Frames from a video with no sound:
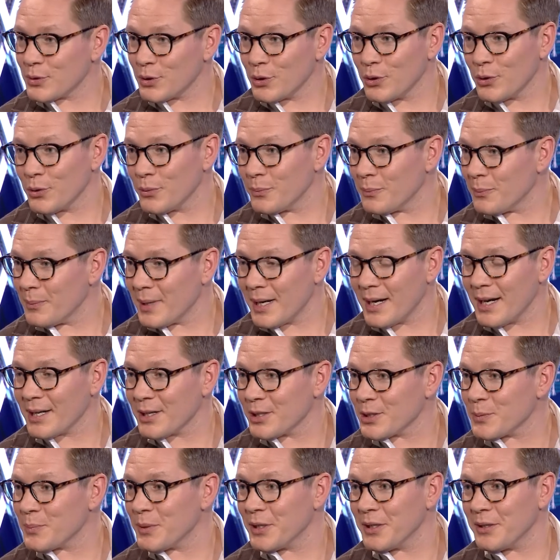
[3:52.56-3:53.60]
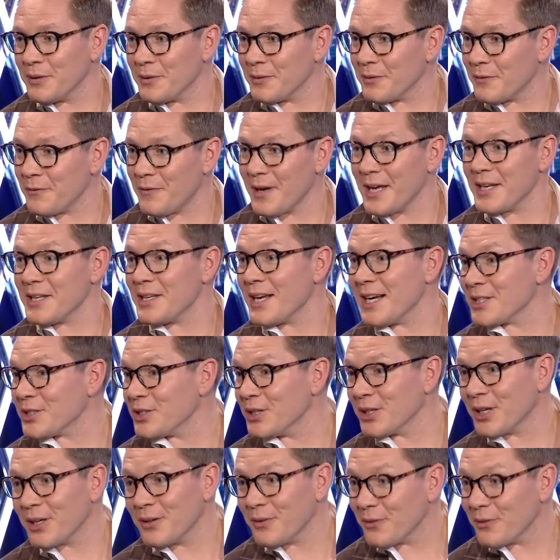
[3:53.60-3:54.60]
So Mark, it's been fantastic